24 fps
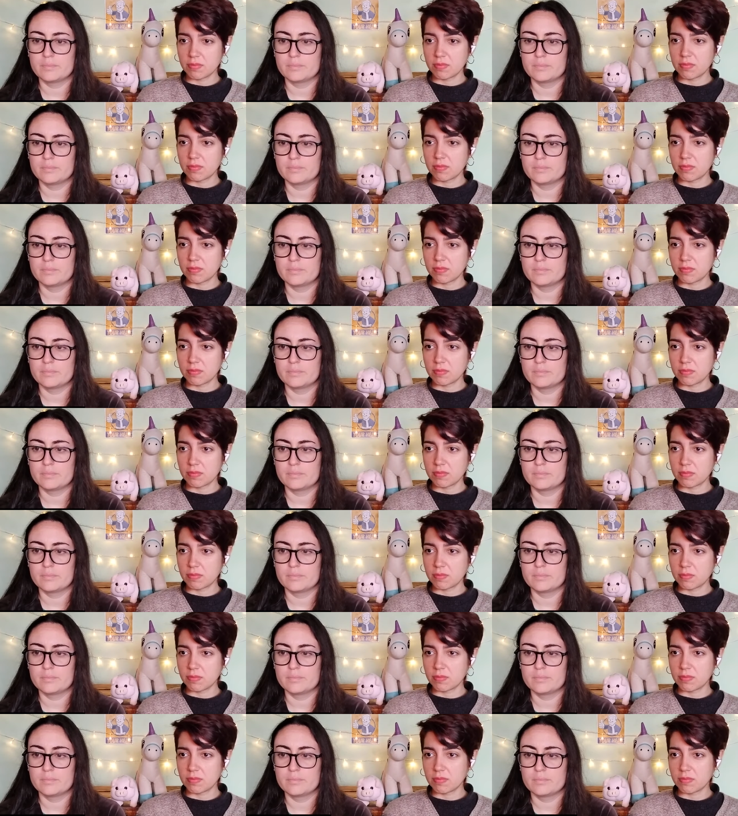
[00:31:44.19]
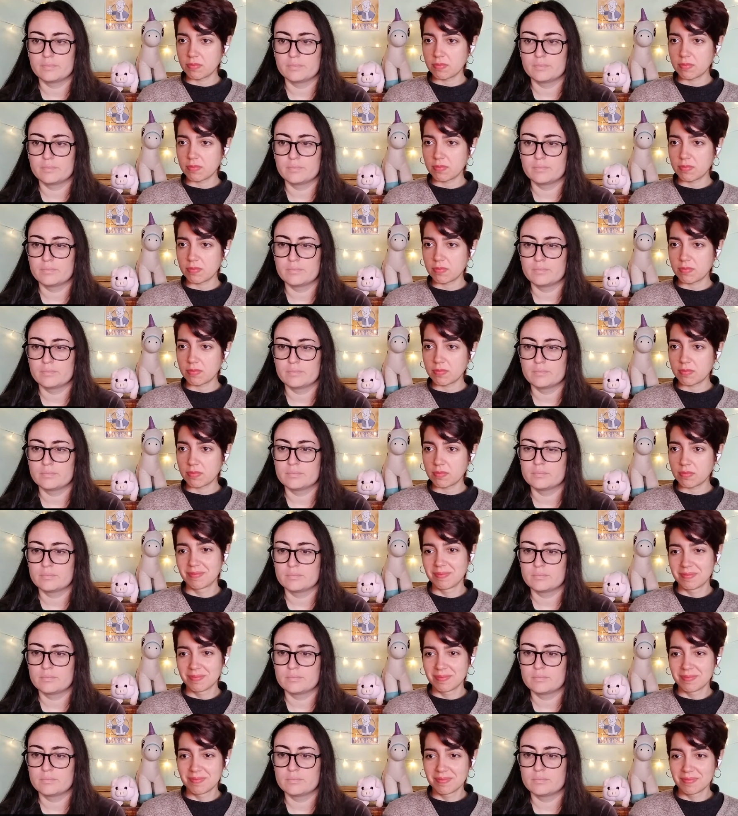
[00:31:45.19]

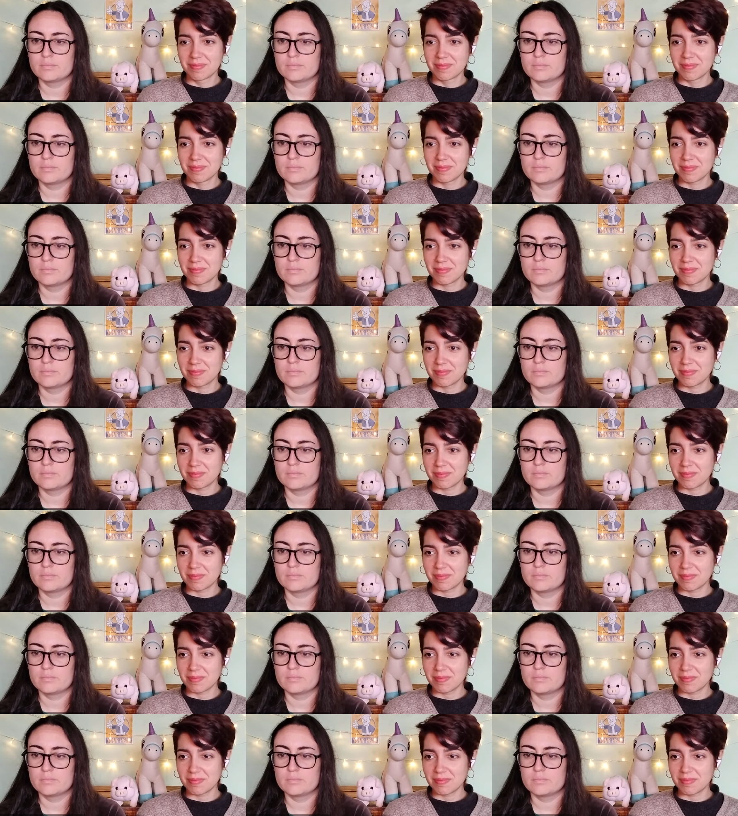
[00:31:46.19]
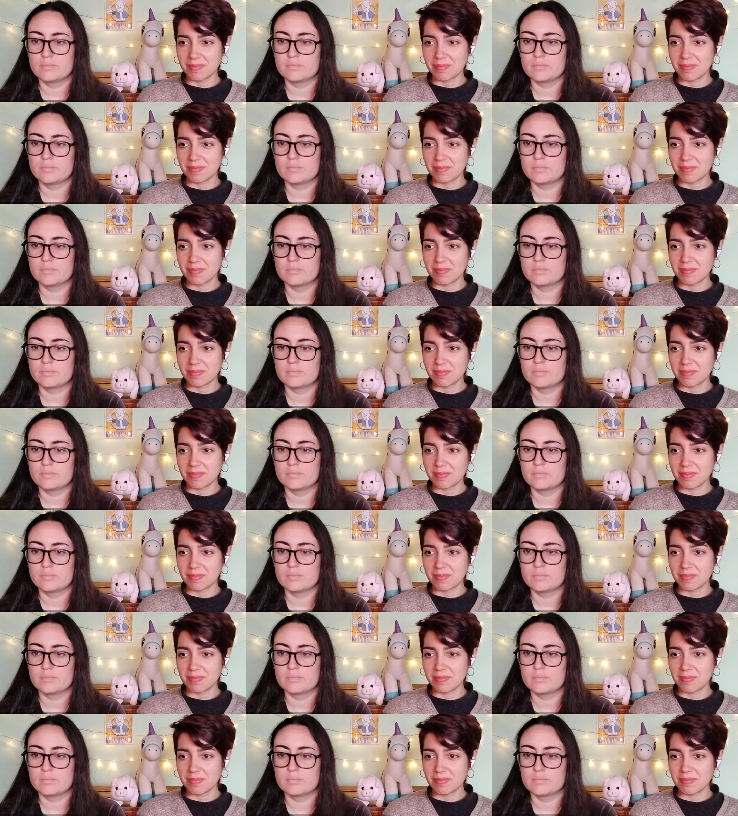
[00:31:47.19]

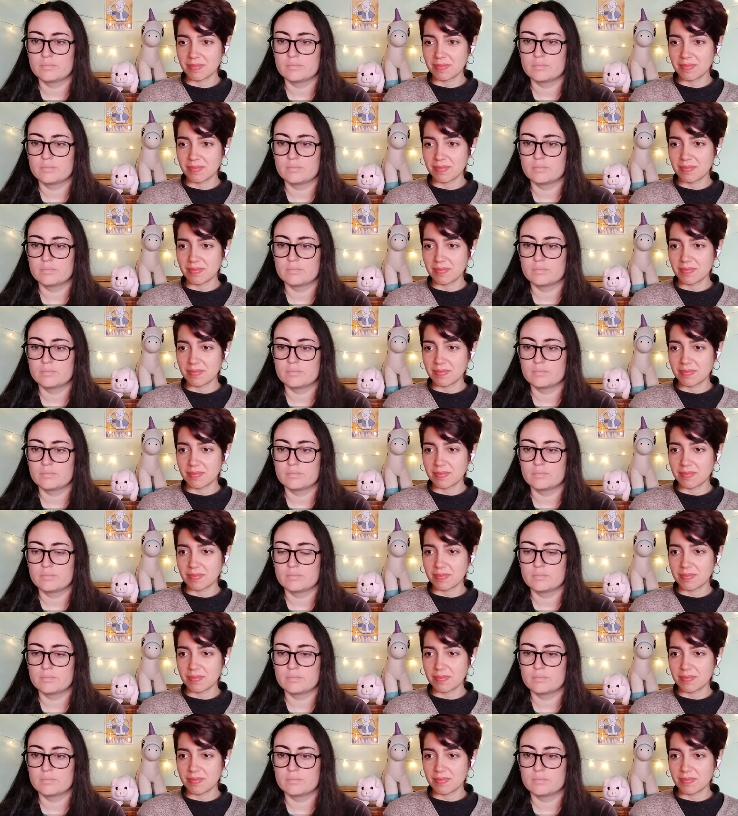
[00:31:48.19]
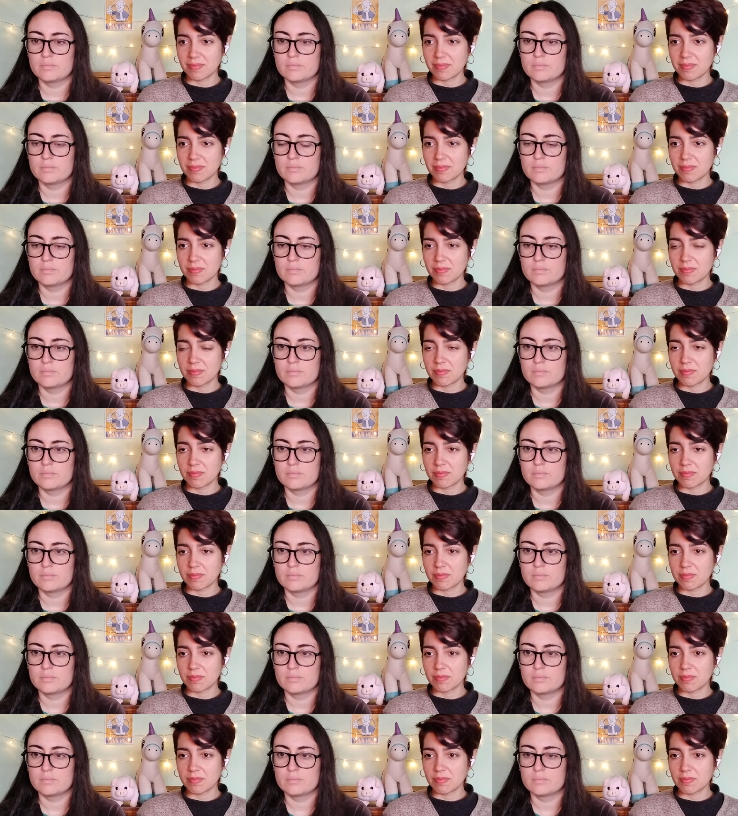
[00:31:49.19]

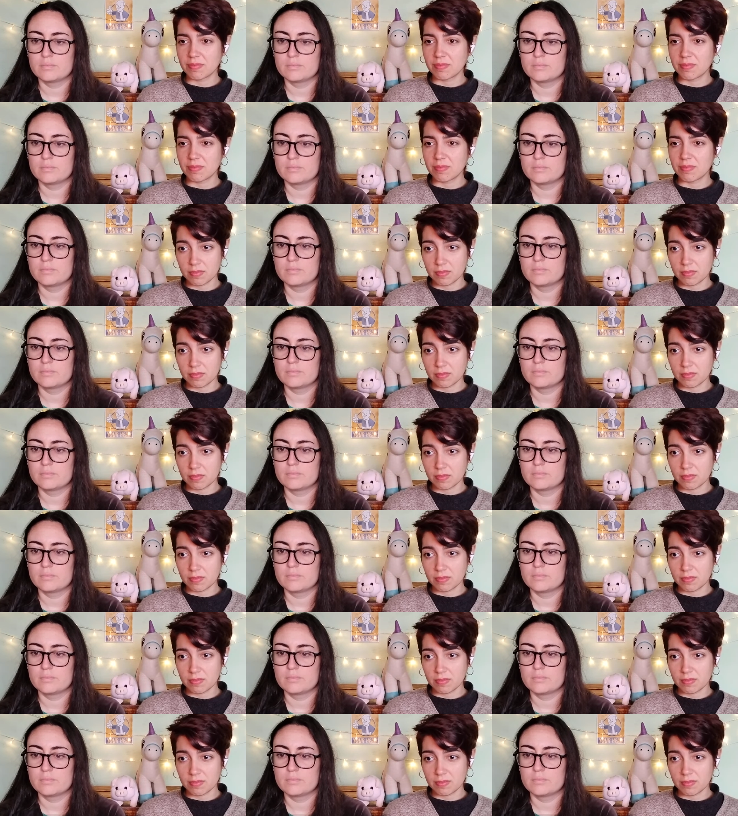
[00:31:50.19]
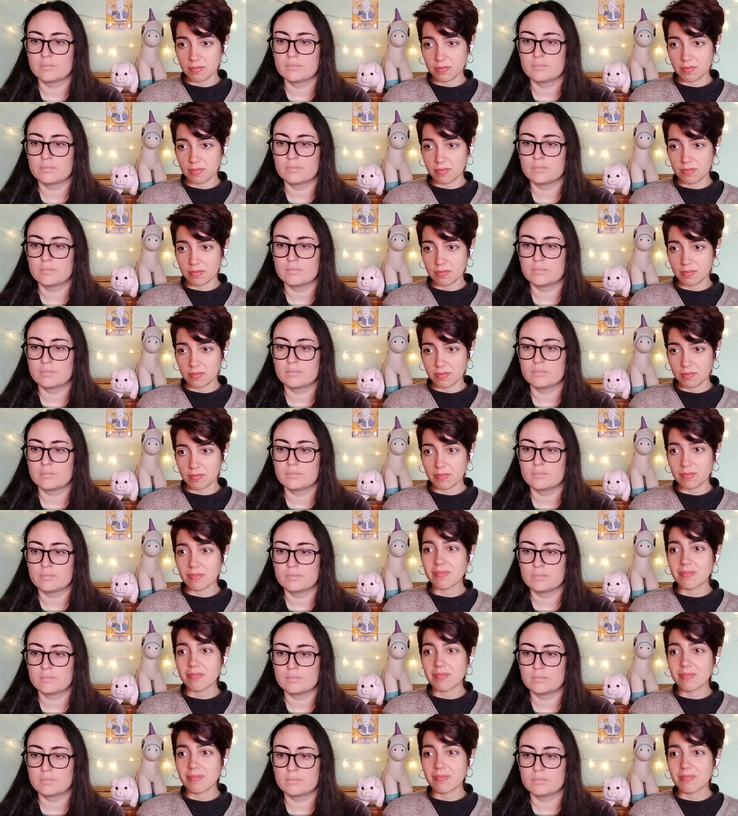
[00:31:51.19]
Nothing is said.